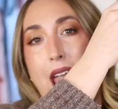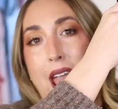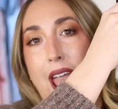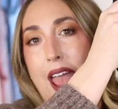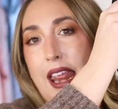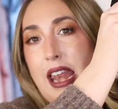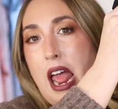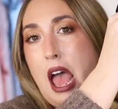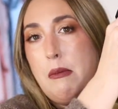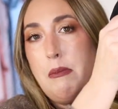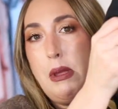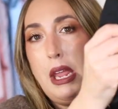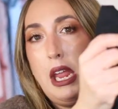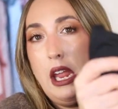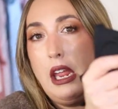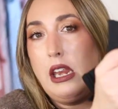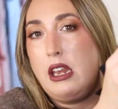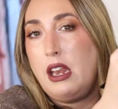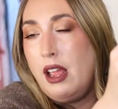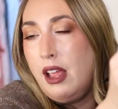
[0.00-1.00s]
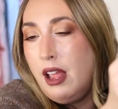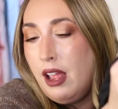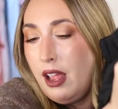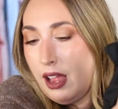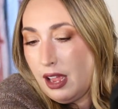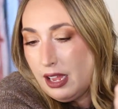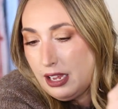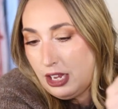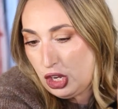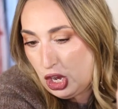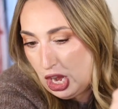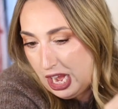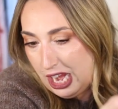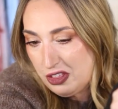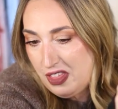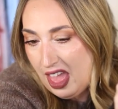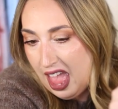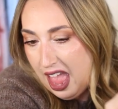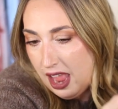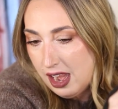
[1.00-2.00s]
And I mean, you
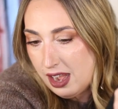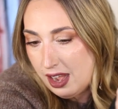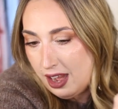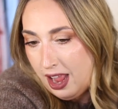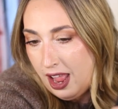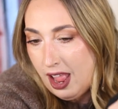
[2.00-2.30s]
hear that?